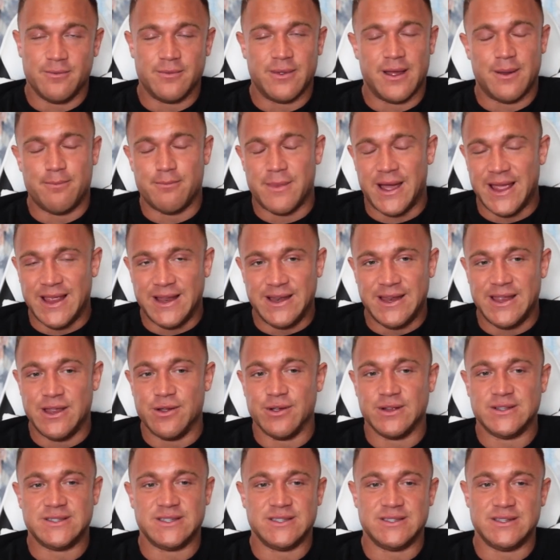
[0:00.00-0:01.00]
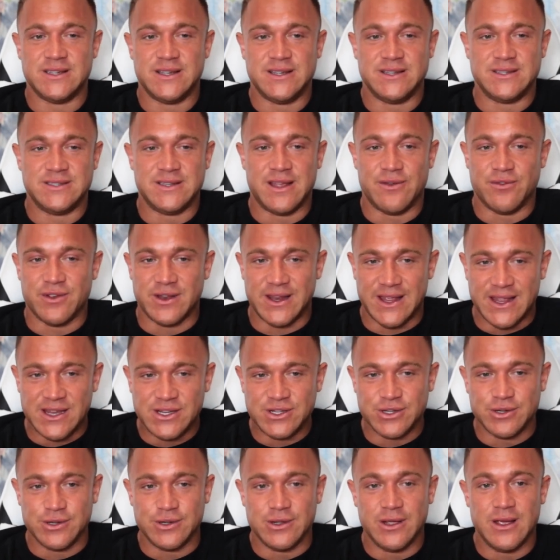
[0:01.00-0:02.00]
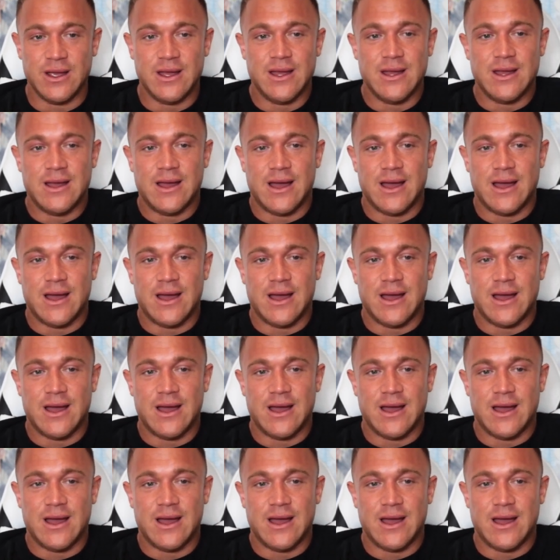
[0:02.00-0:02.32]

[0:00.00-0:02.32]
My adherence is never an issue,